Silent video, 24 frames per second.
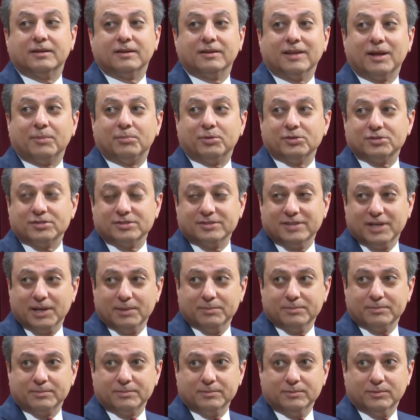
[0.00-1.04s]
Did that person's
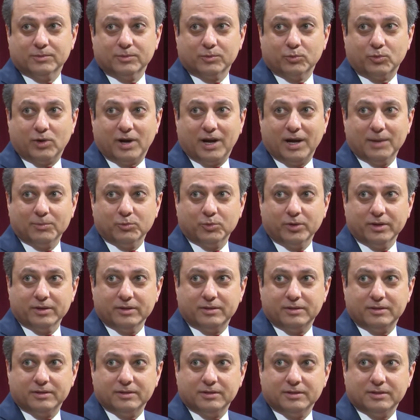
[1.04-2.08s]
name rhyme with?